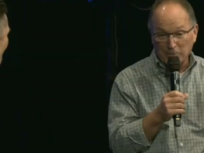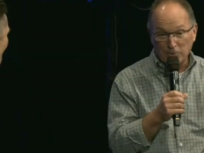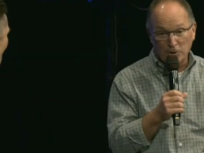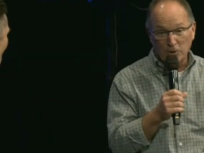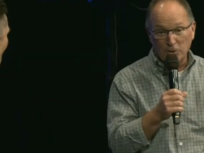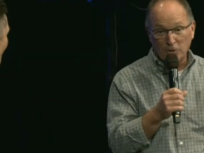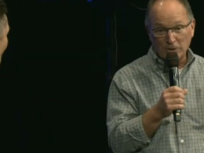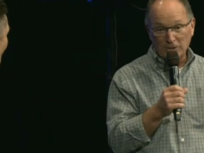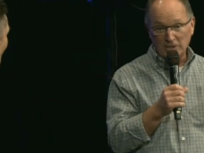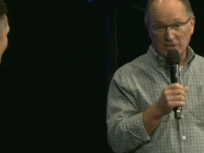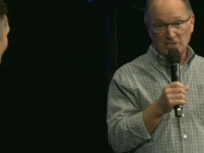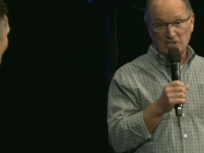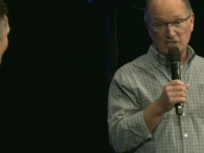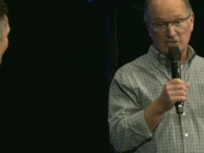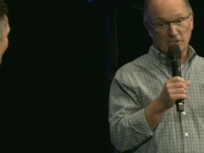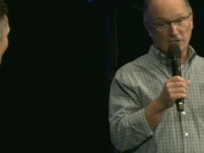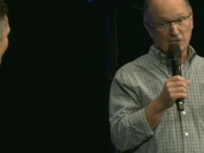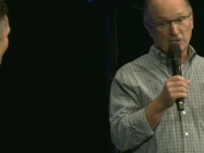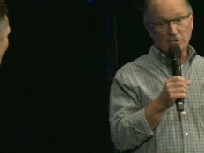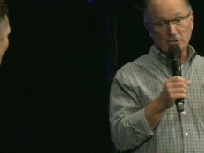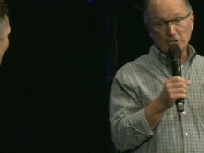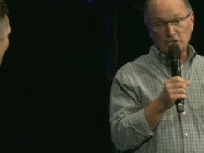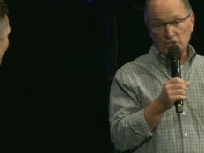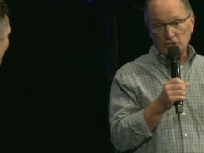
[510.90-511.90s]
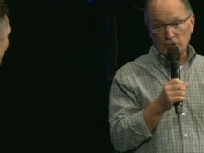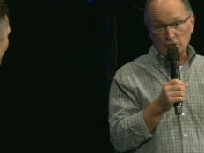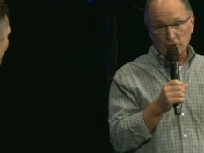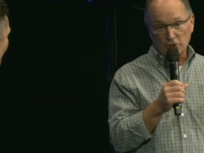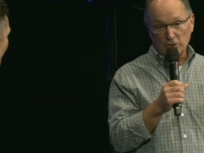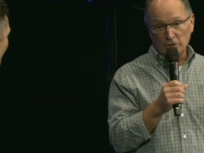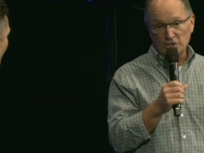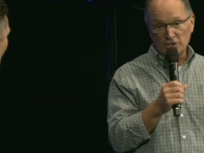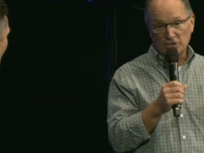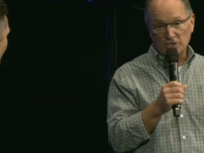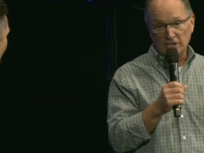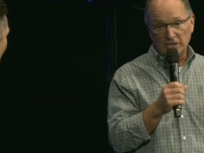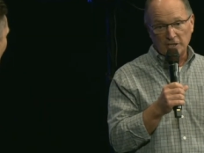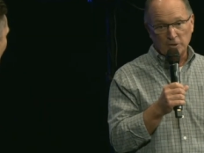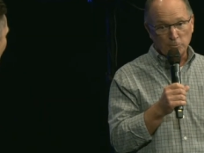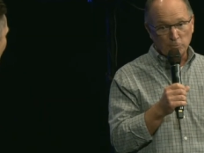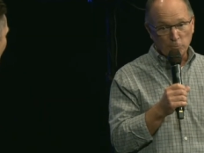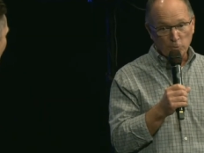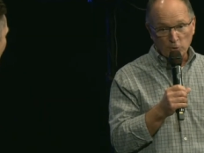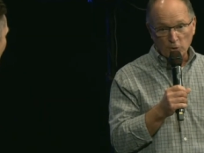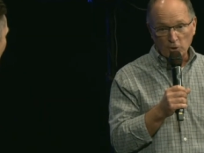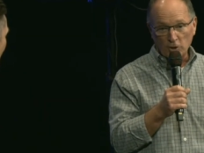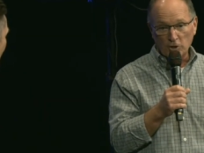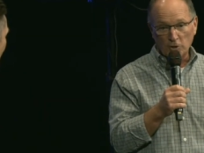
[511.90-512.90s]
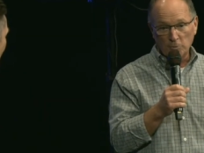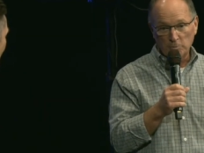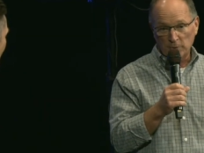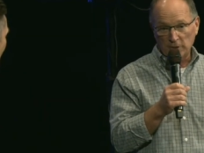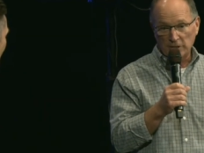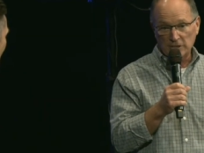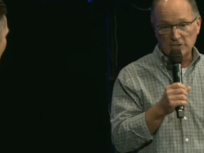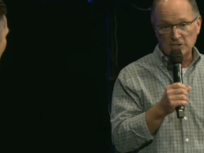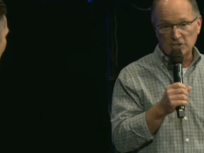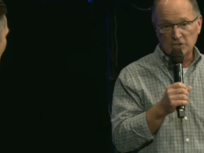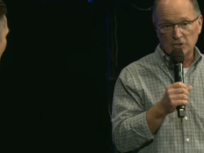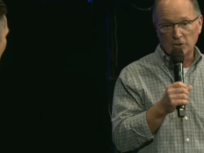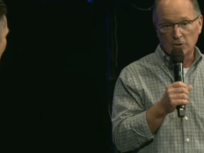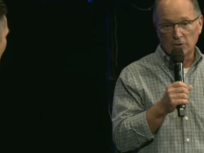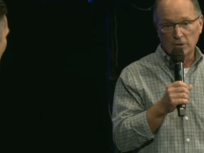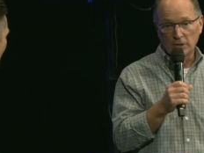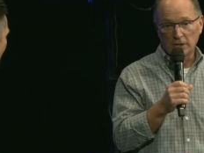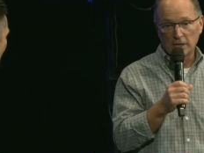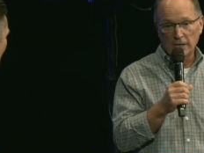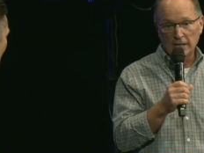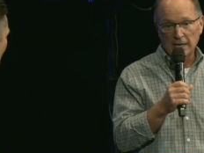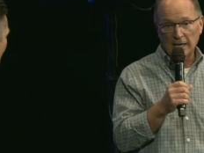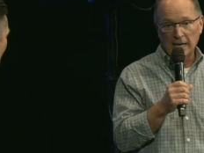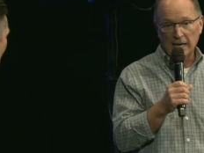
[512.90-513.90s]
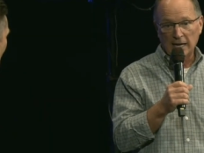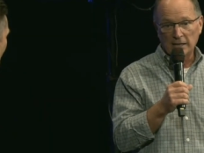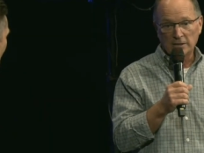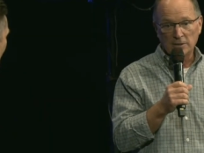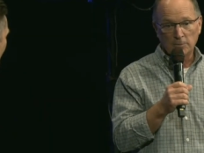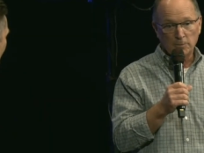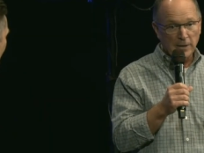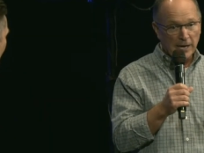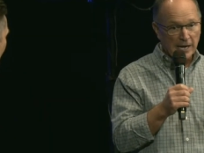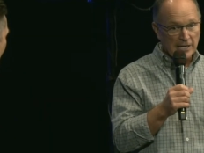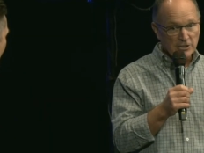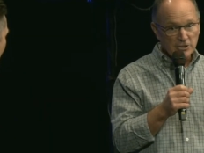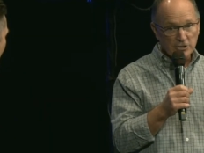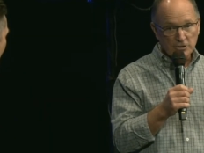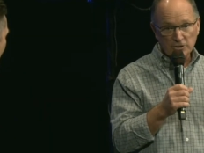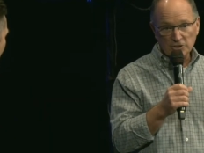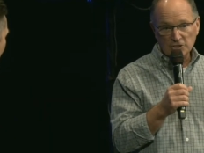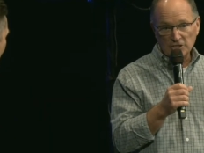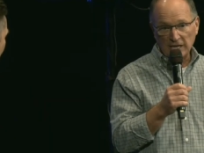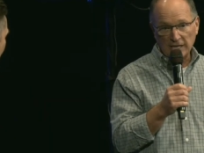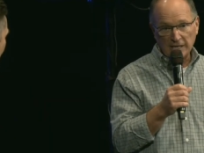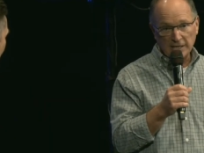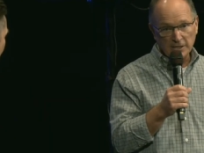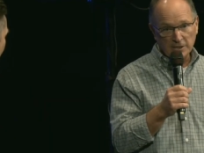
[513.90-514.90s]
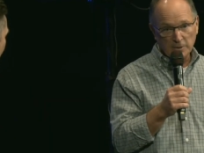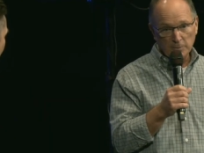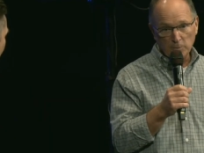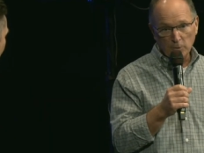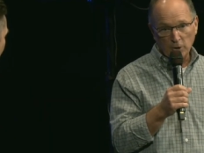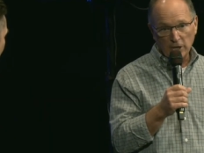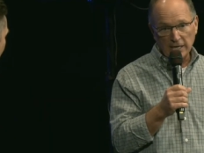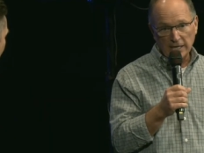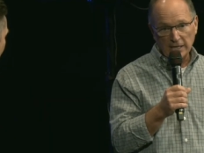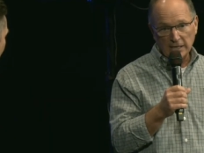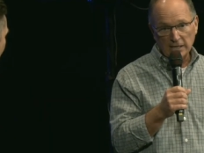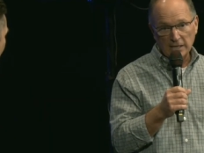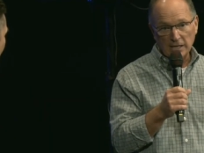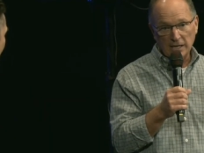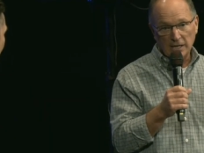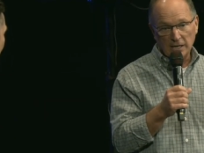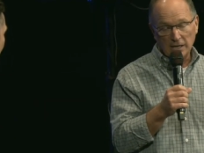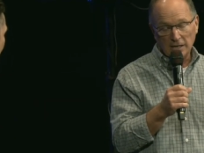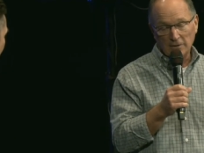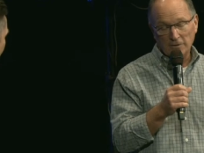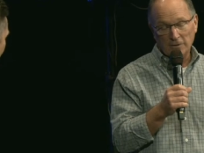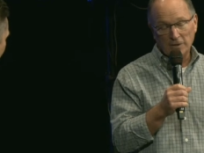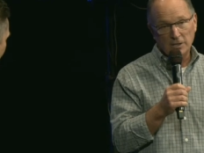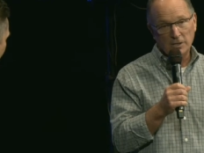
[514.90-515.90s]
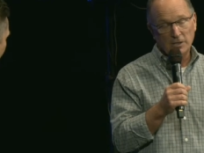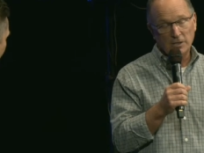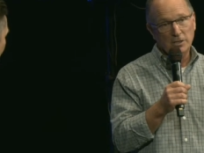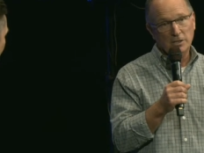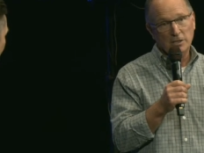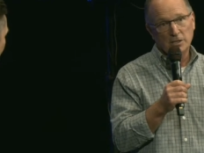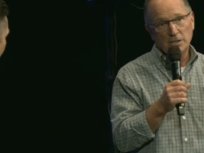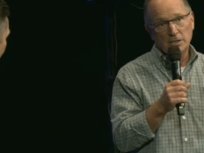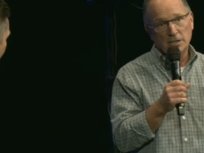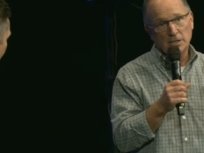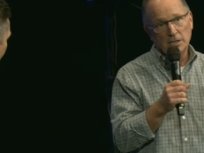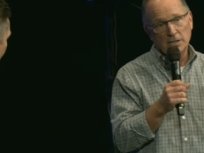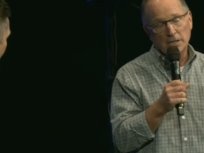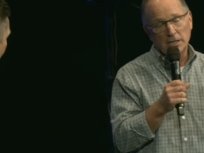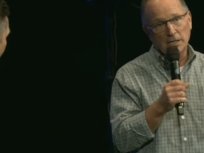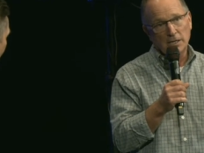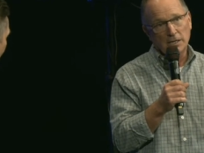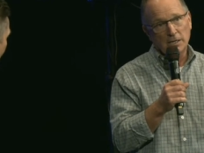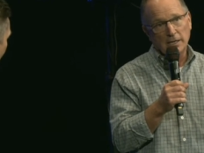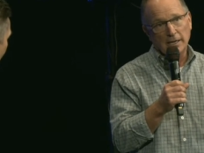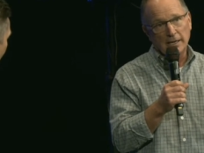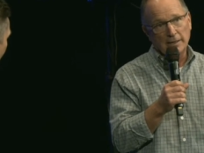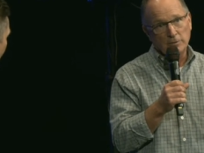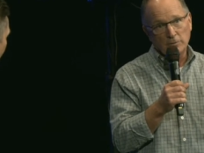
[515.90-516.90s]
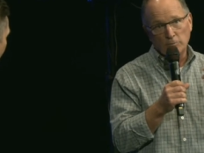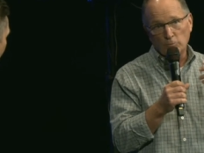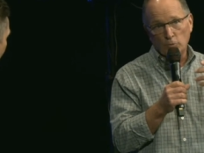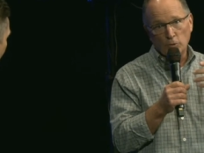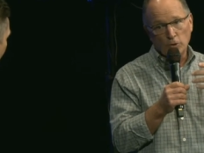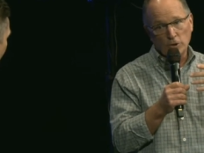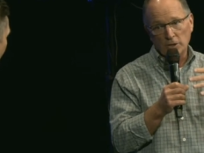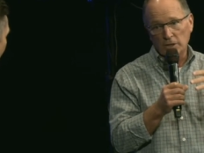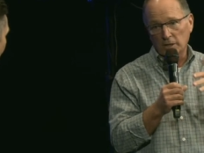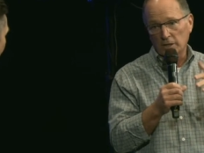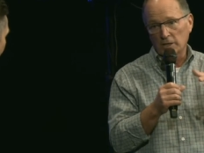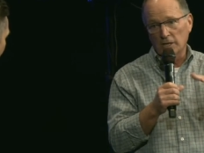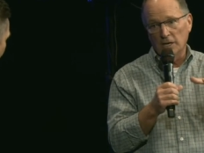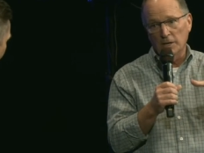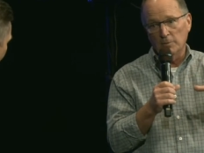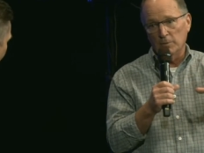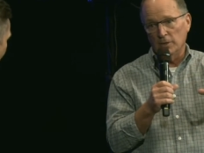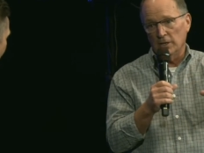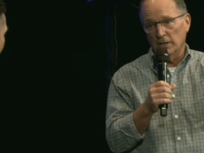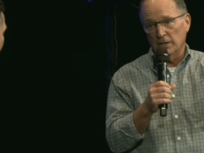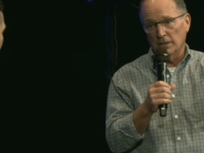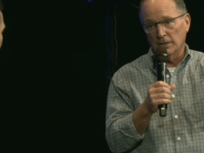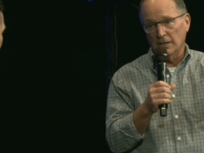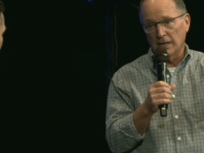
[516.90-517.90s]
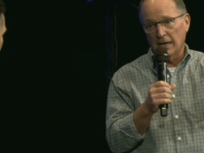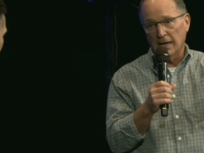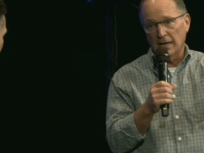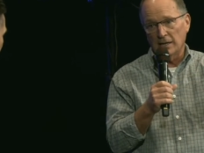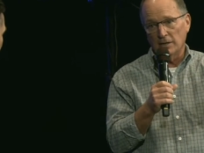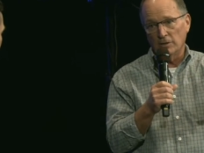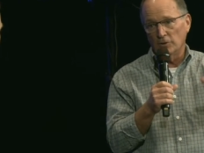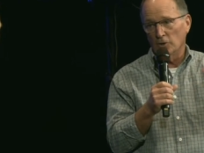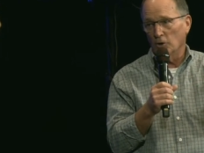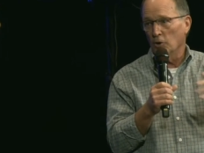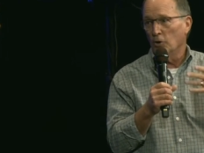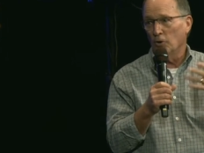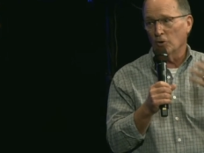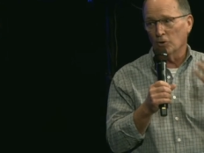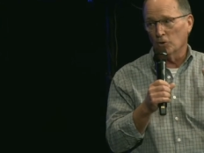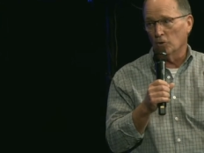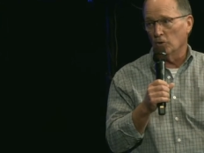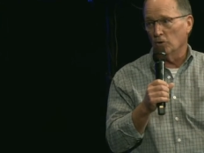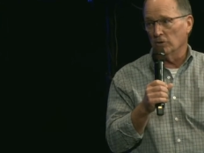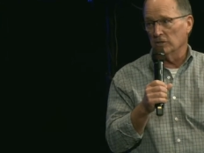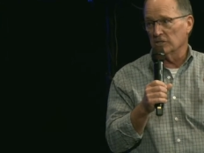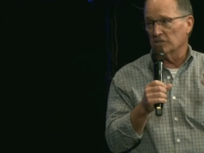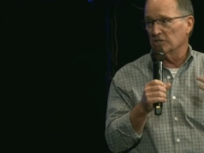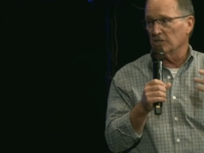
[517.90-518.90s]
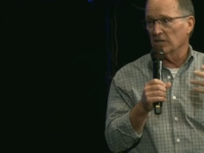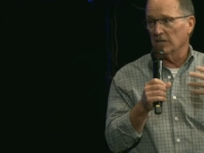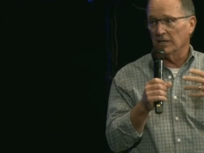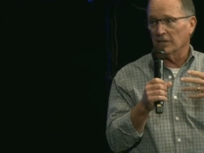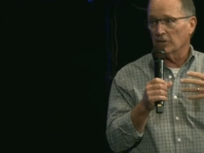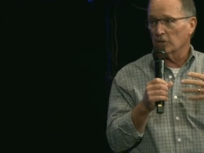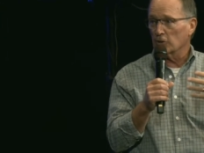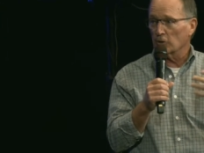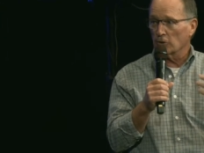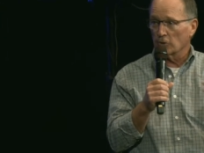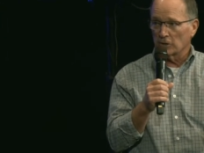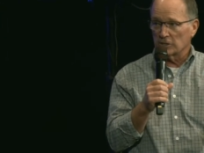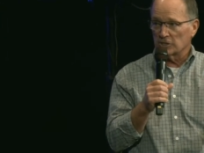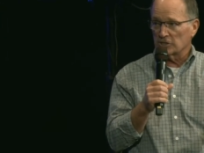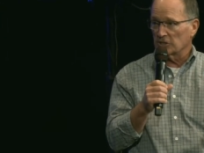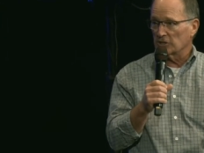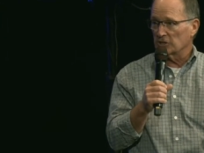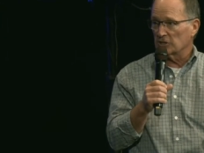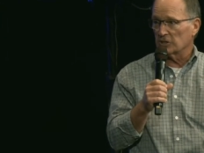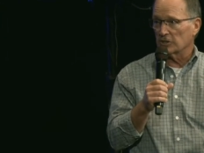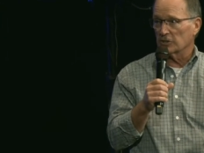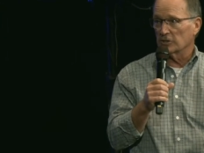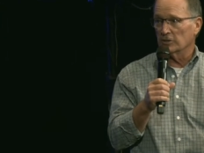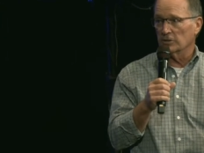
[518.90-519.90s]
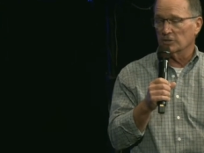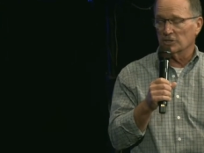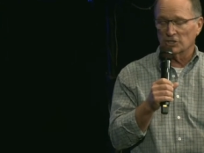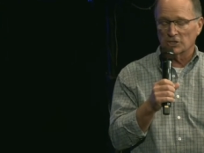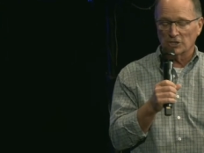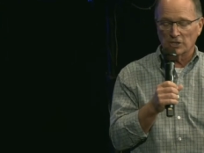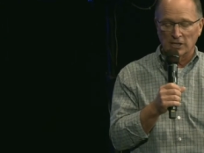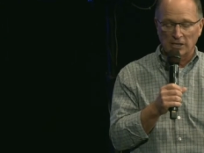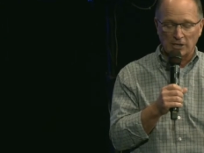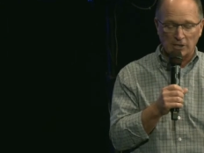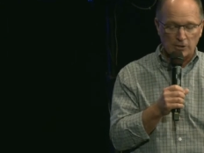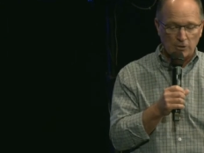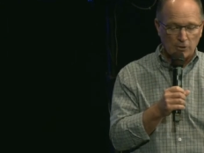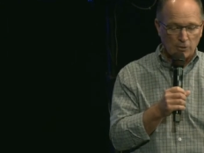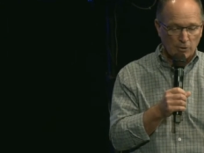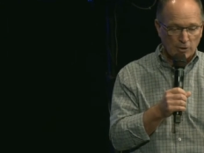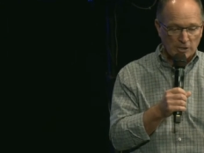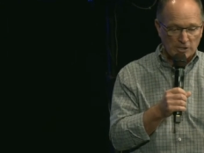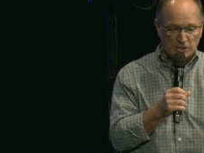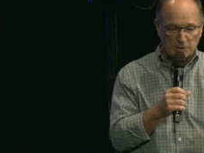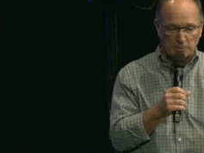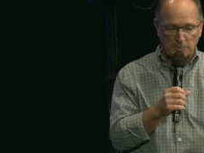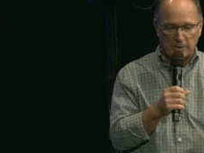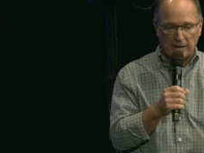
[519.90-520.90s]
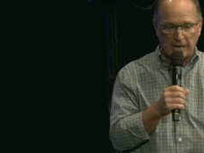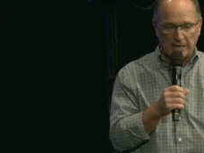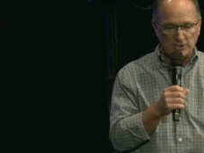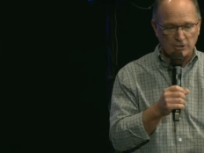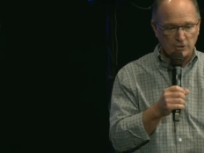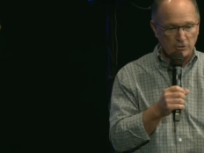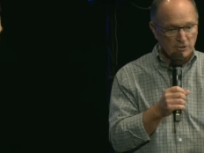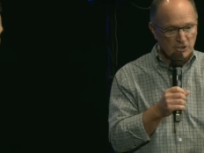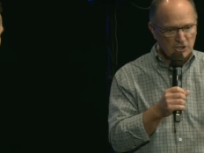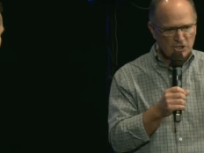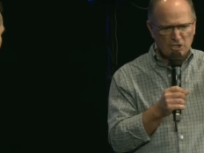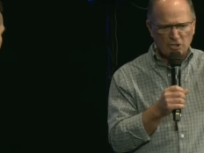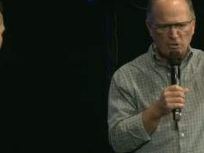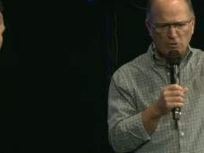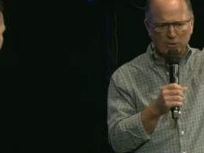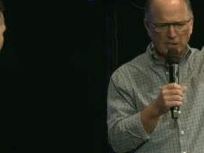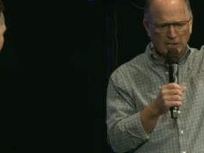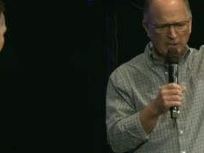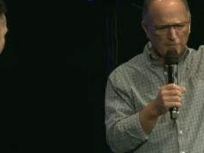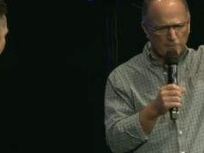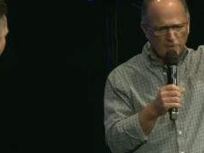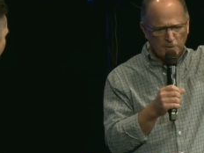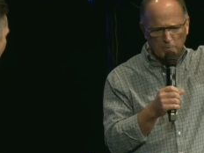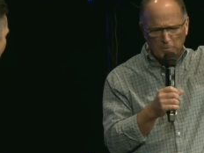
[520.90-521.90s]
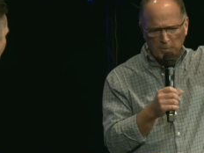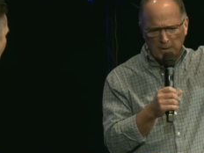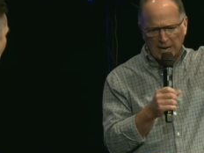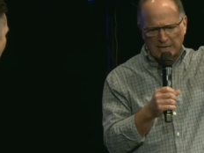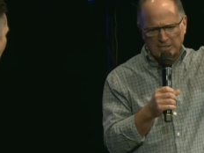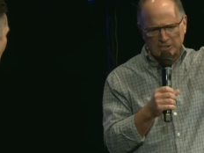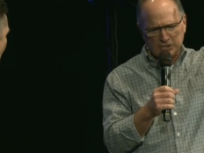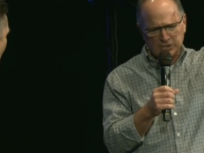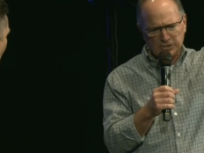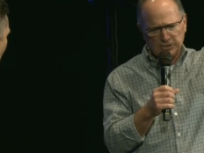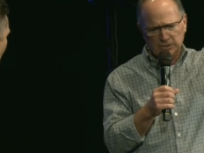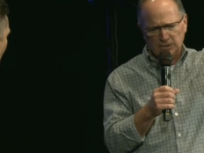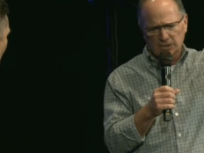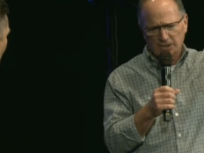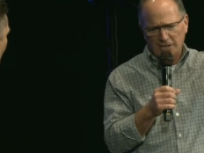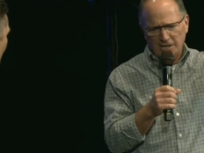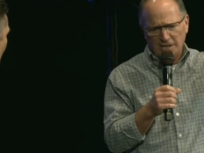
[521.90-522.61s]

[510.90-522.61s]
going to this little church in rural Minnesota, and the pastor's taking a break. Uh, uh, and we're going to come in, and the whole goal is to encourage the church, encourage the pastor, cheerlead for the pastor,